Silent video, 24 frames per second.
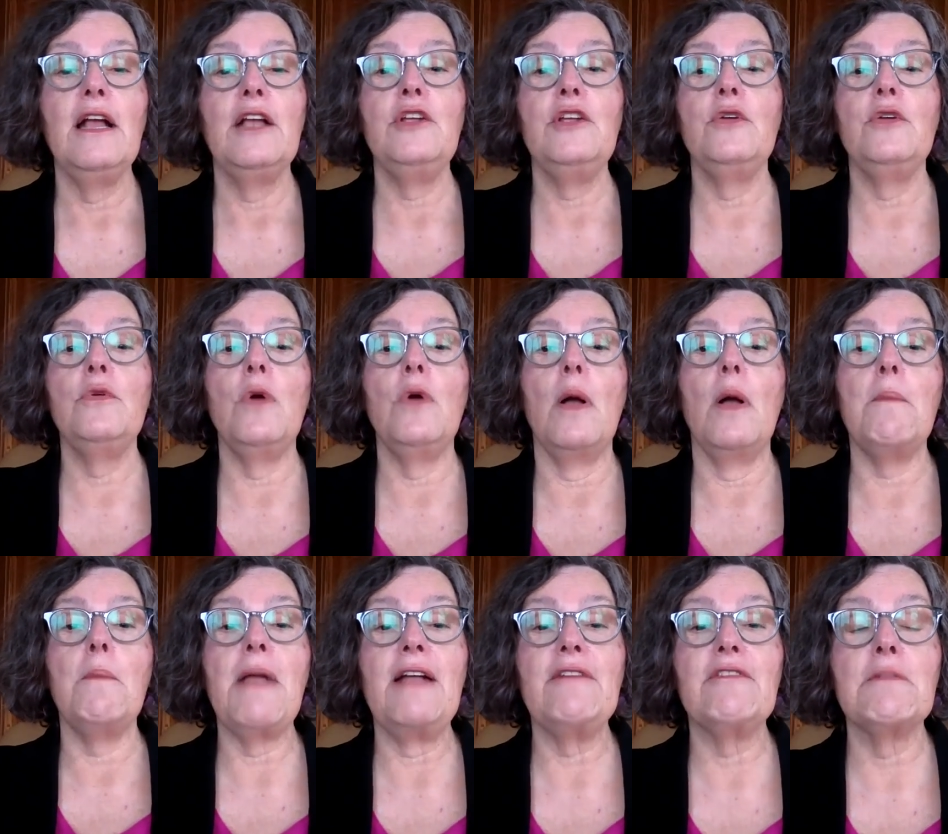You
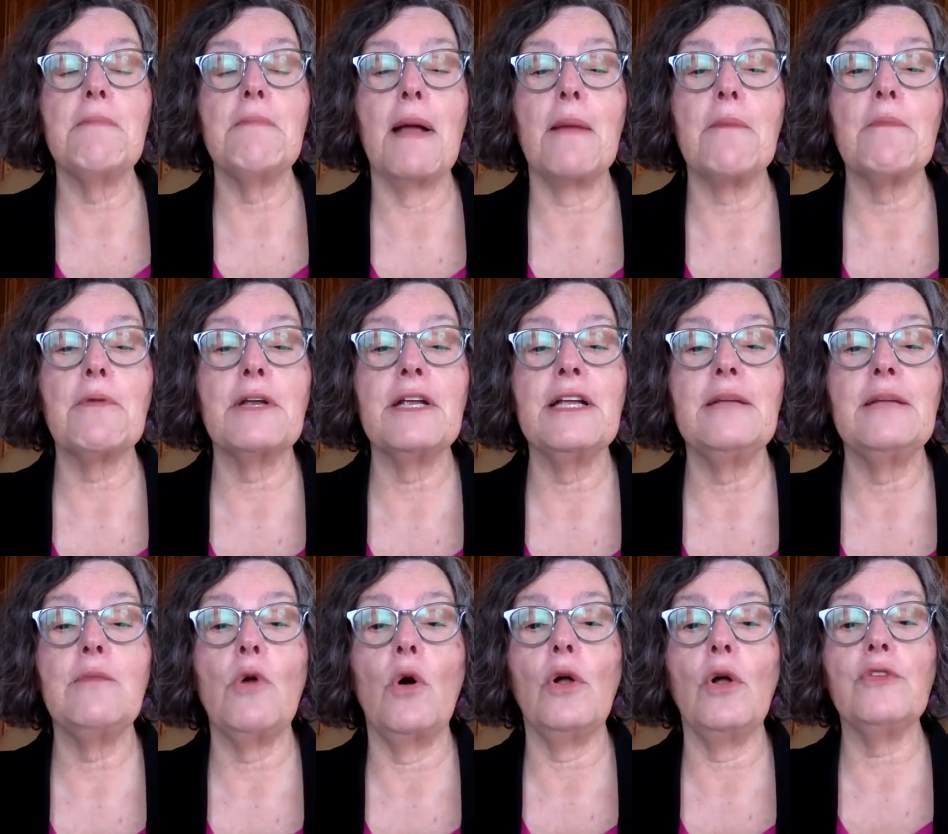may remember
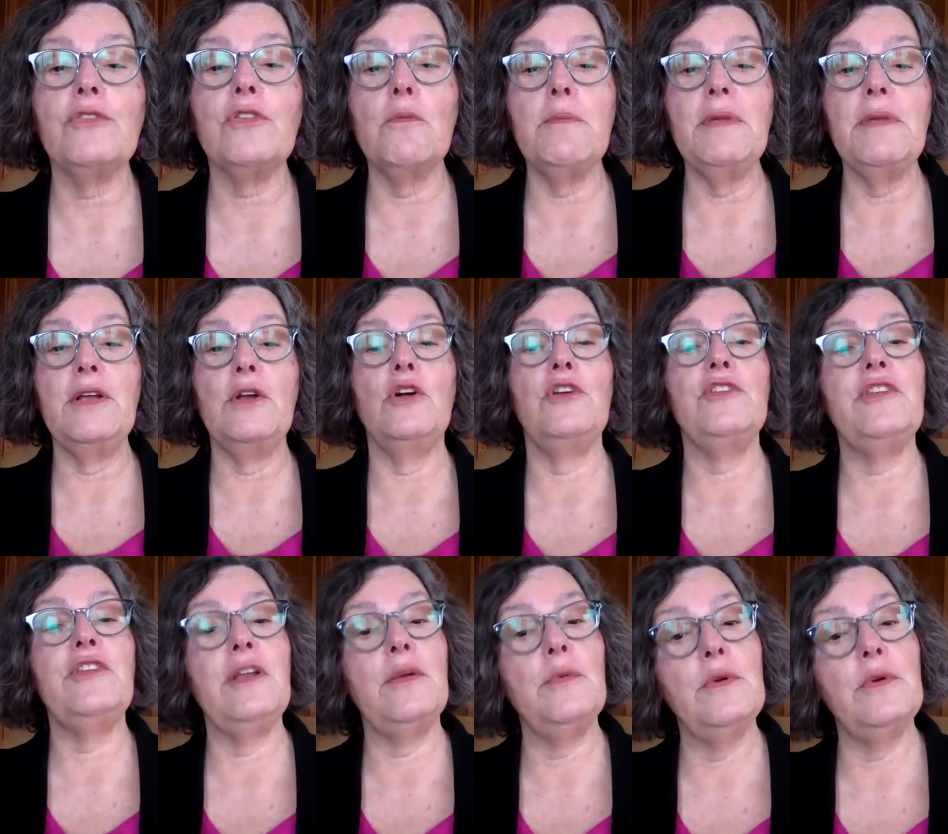him also
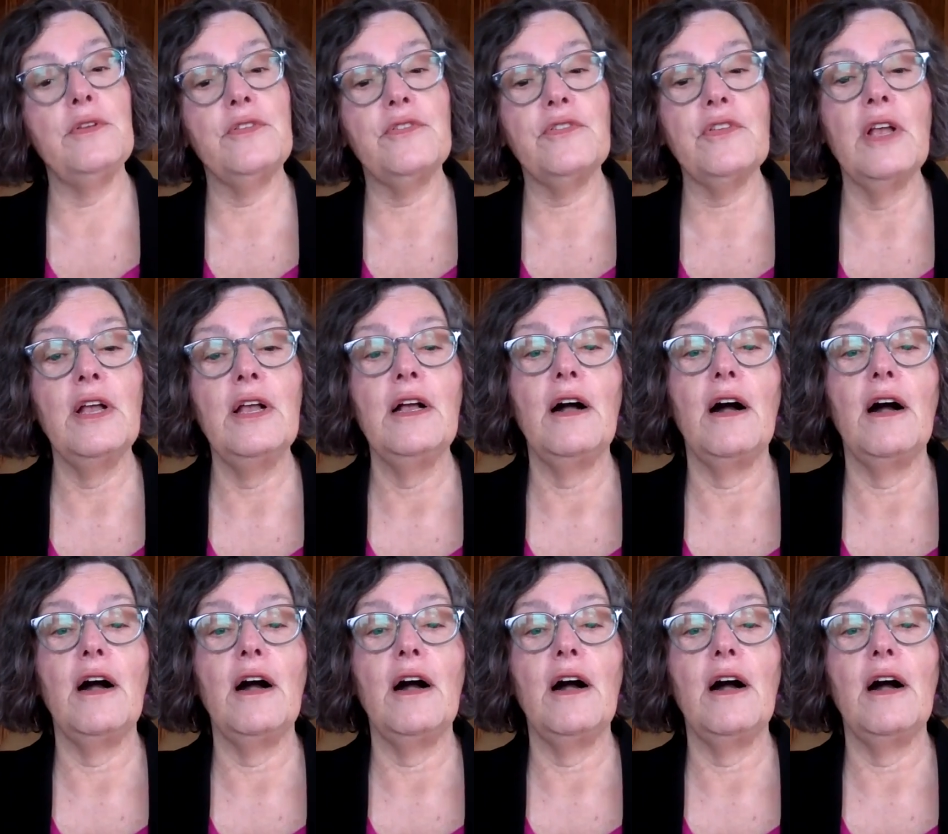because he was